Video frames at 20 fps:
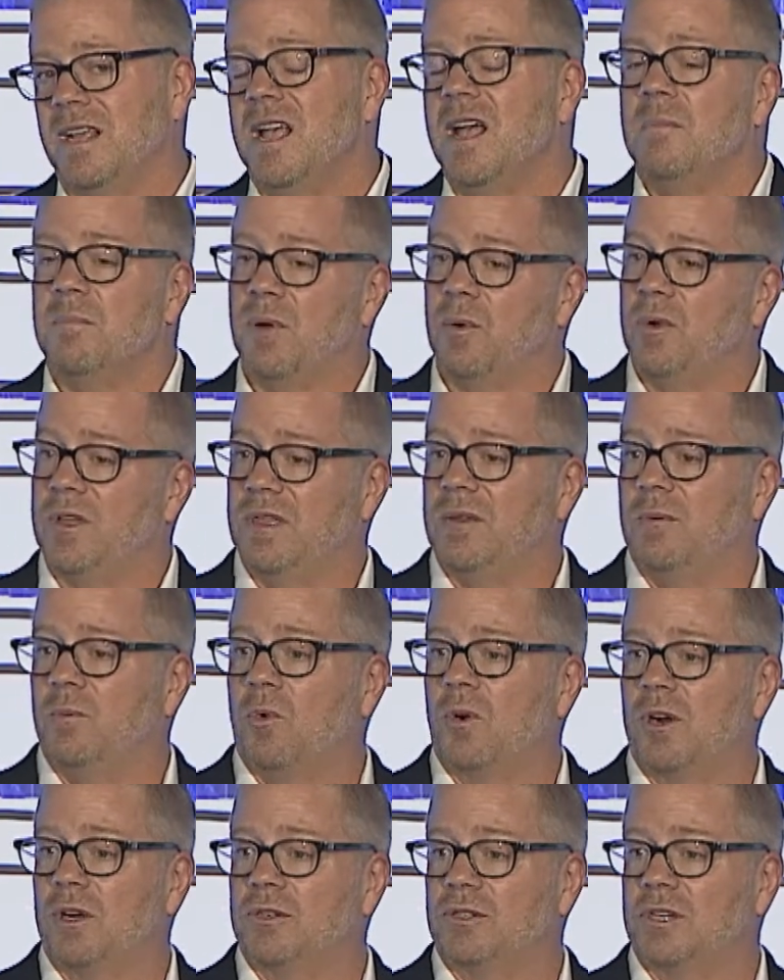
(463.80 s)
But within
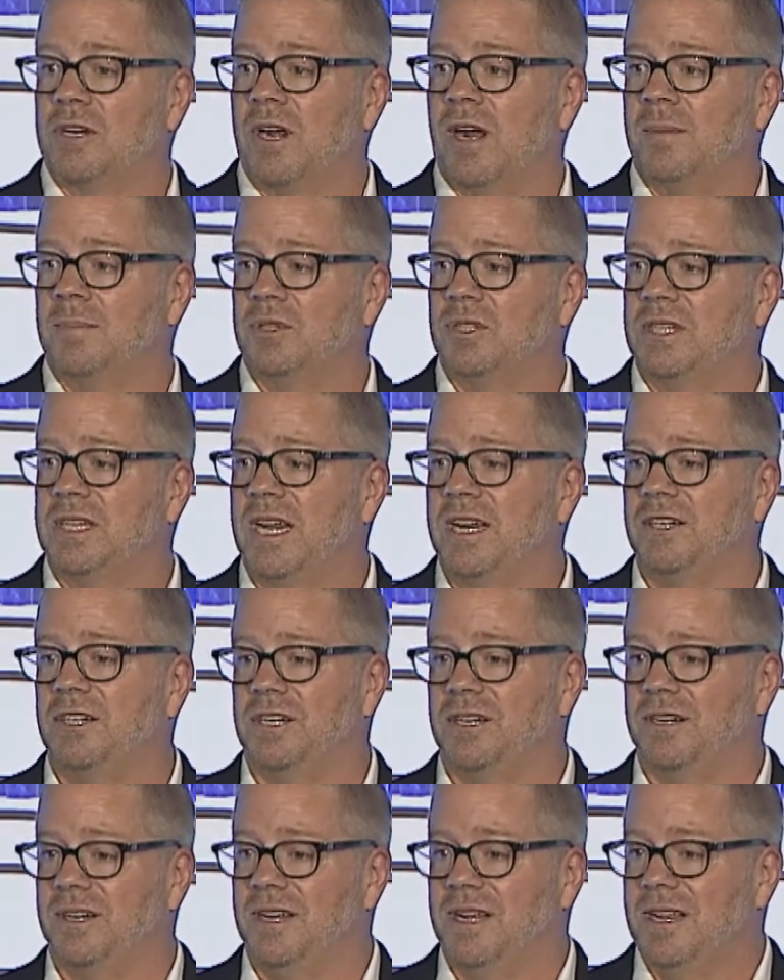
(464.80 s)
workers'
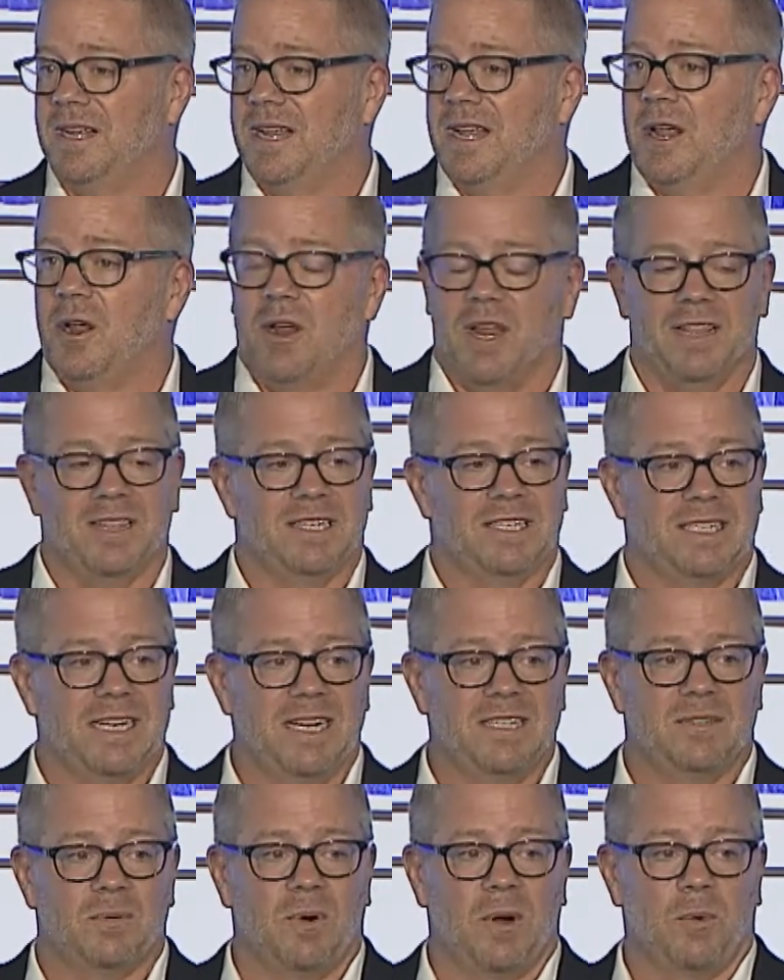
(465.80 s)
compensation, in the
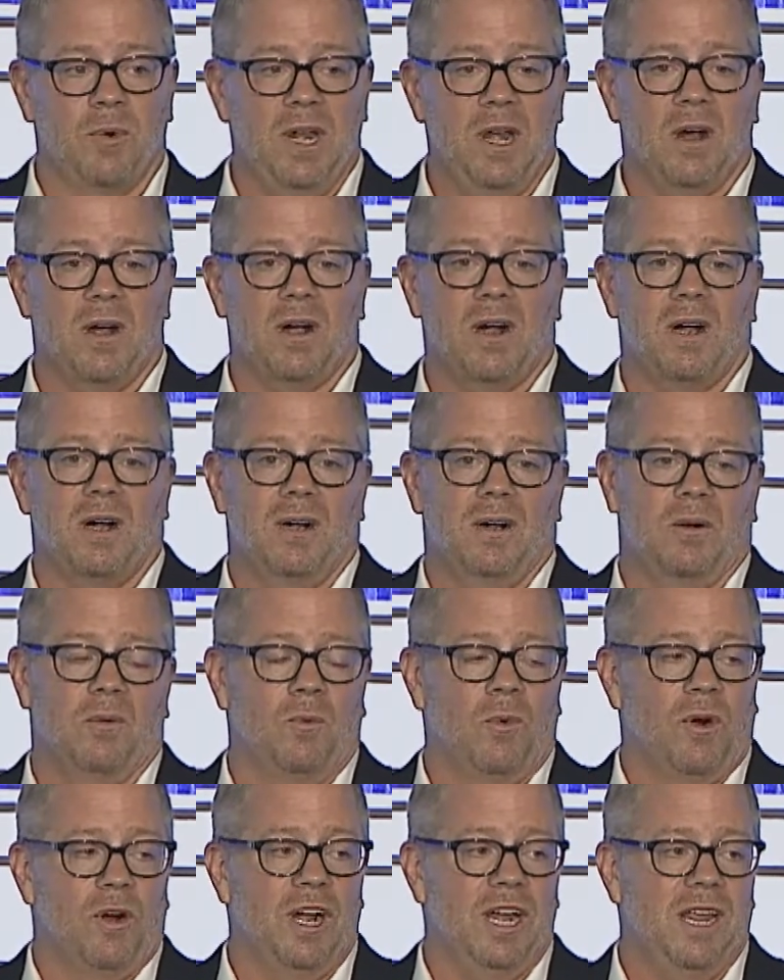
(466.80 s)
states where
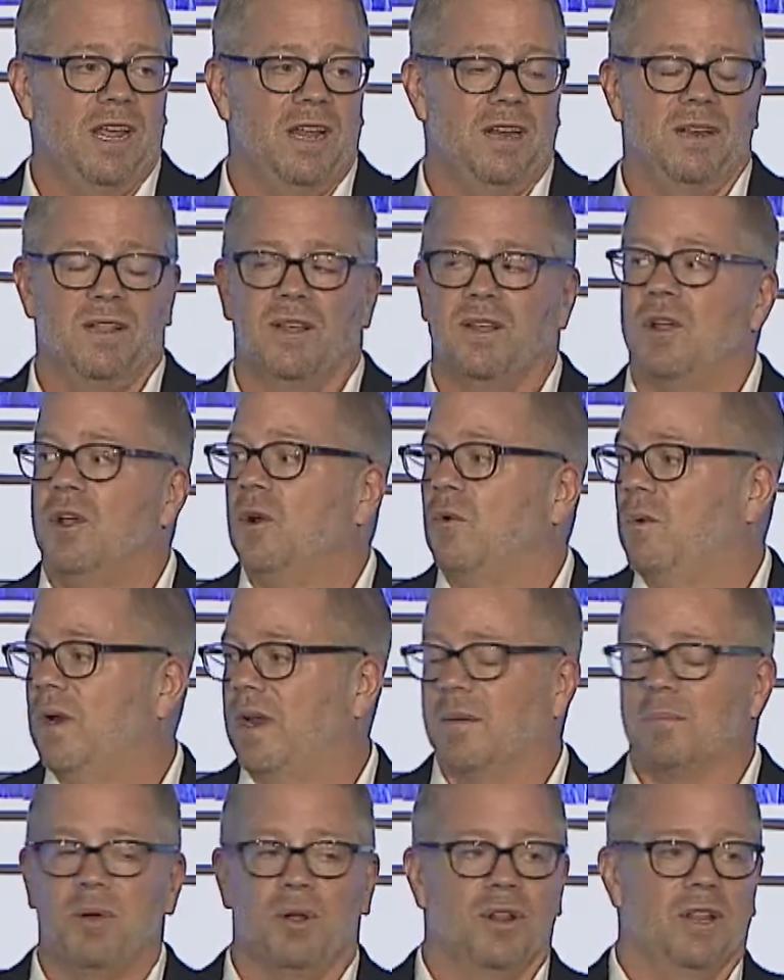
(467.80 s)
we're in, we
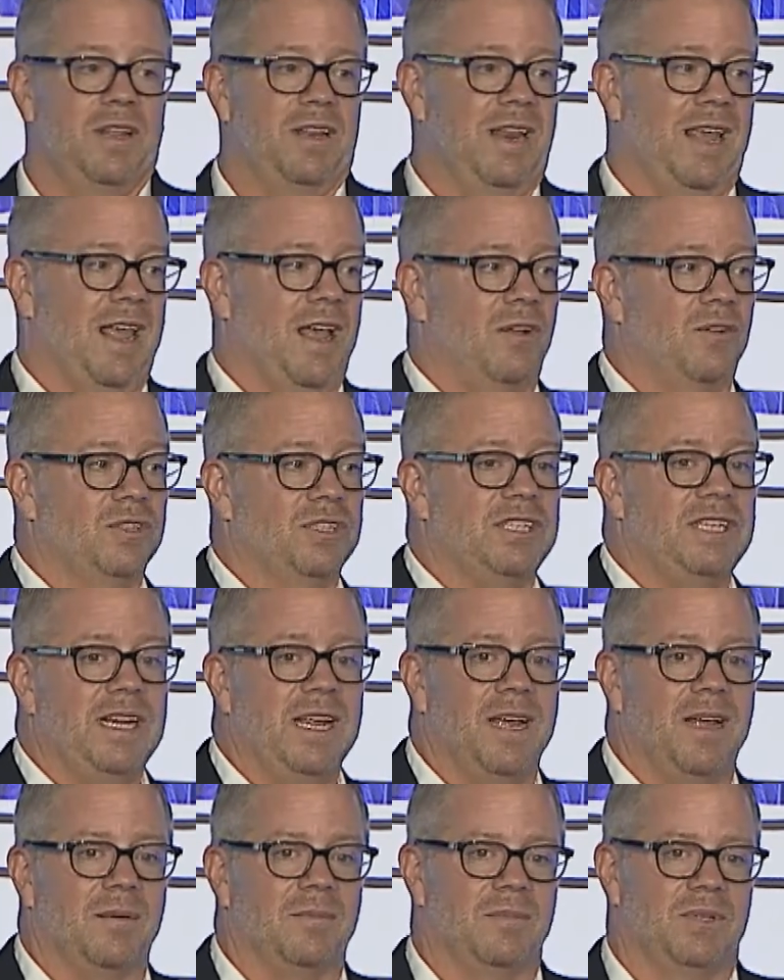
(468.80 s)
can pull in
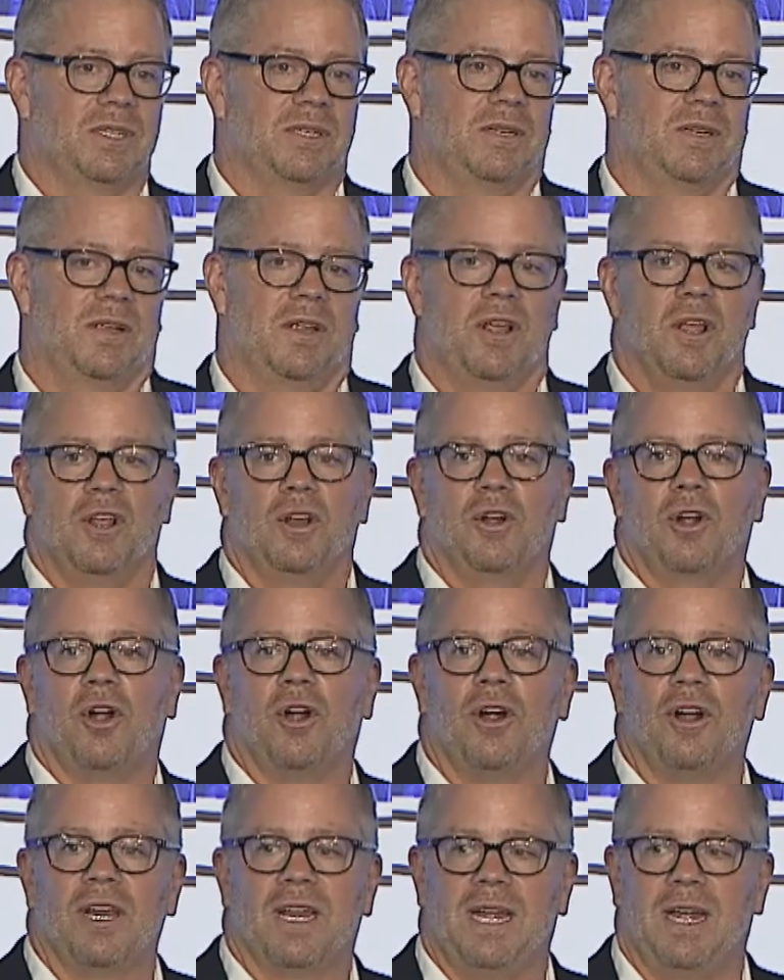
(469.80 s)
LCMs,
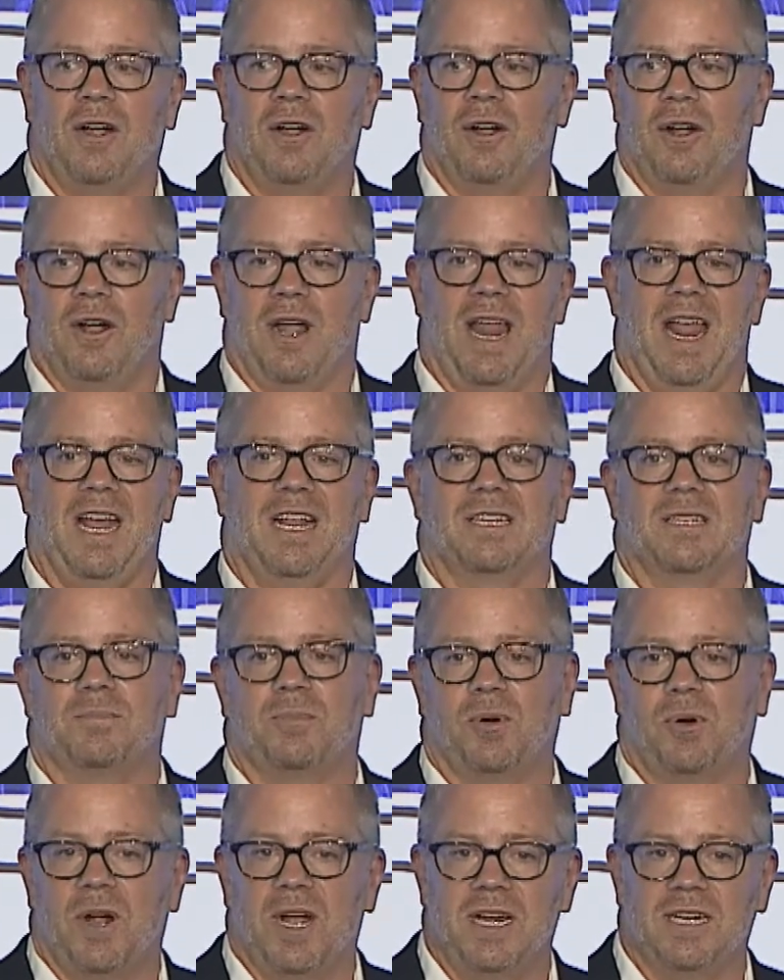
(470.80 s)
current carrier,
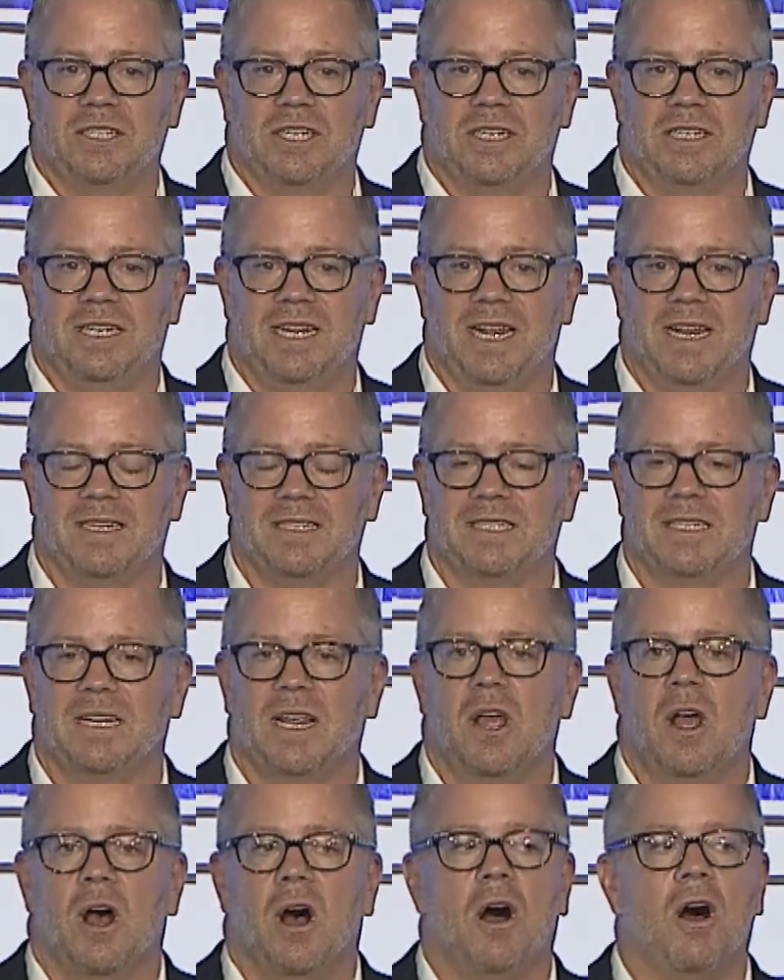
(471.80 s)
expiration dates.
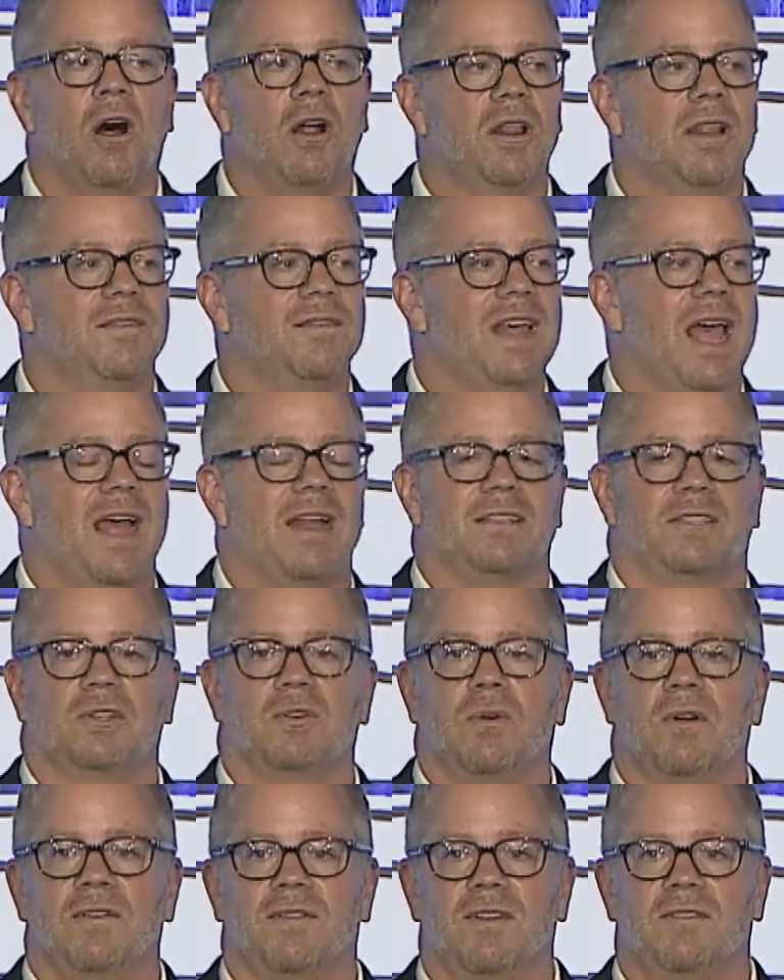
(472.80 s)
All of that
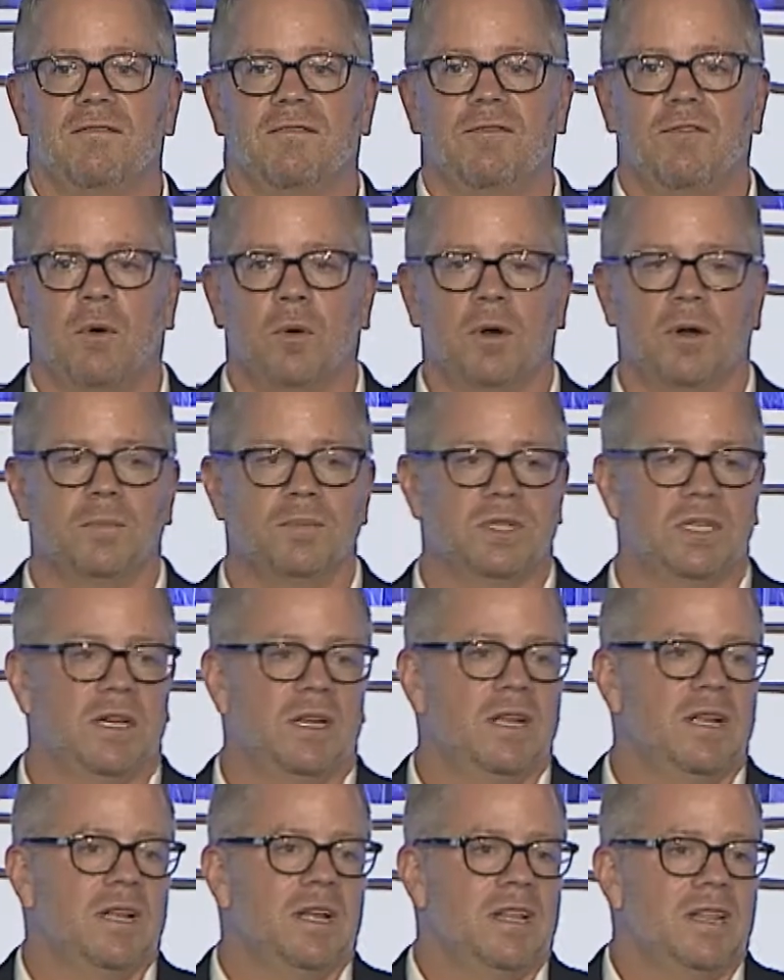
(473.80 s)
sort of informs
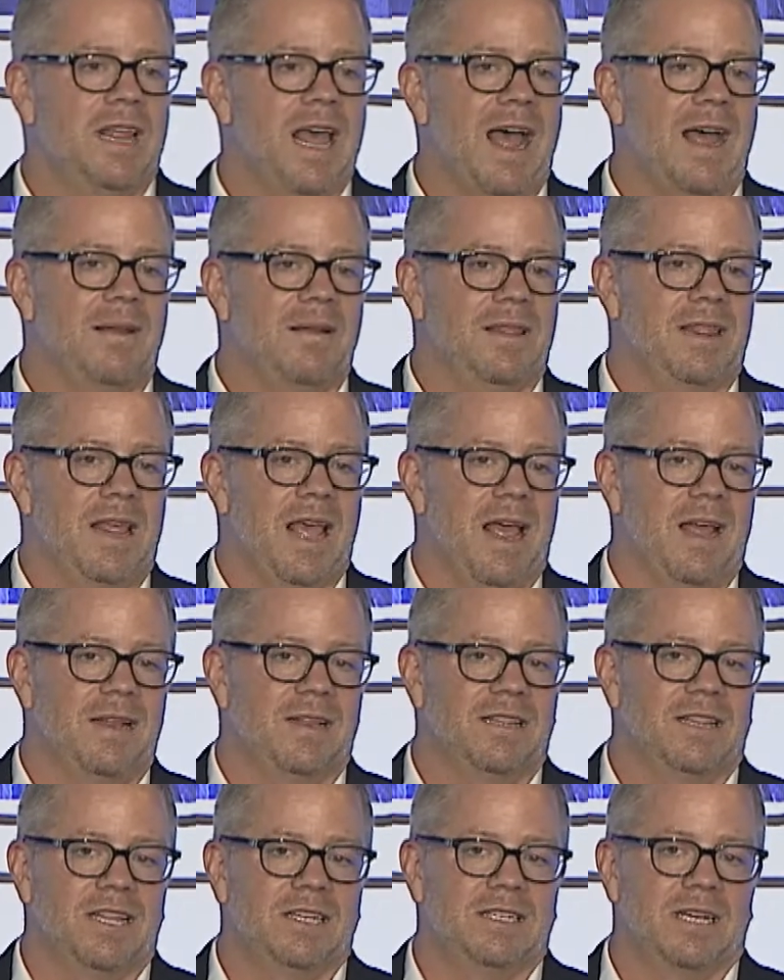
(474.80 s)

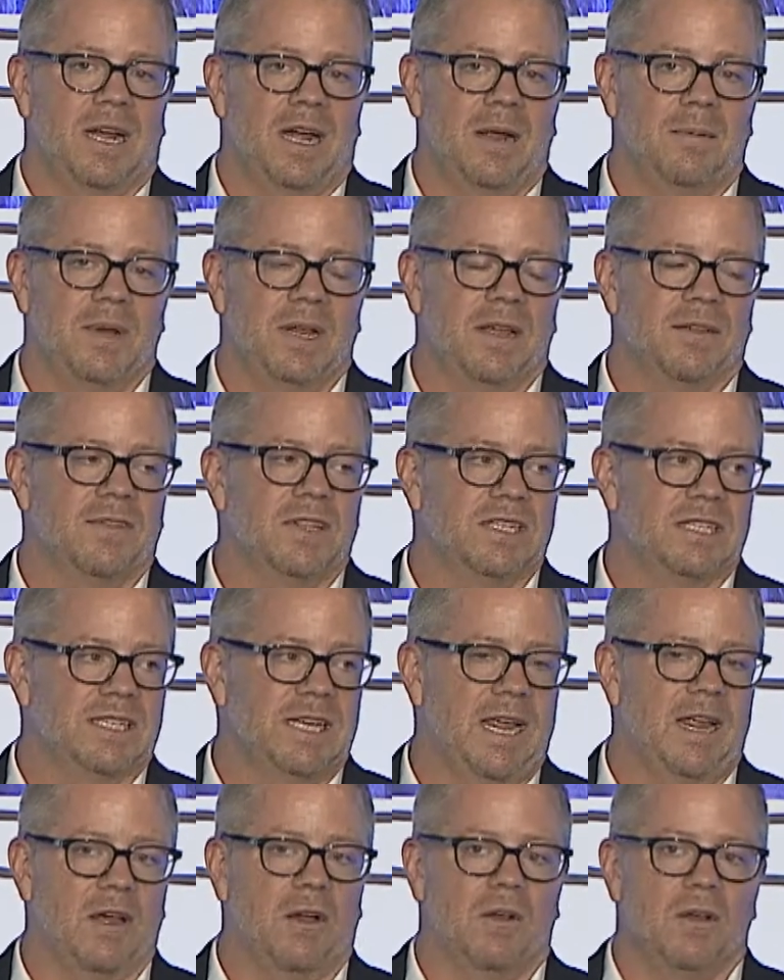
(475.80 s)
the timing of the
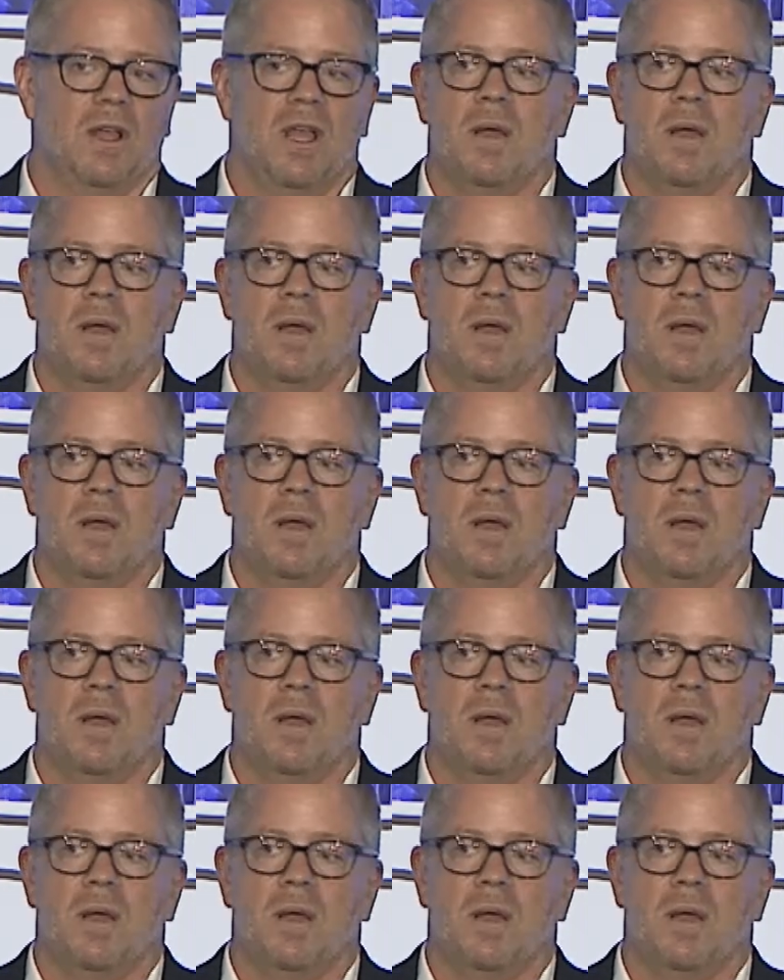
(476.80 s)
sale.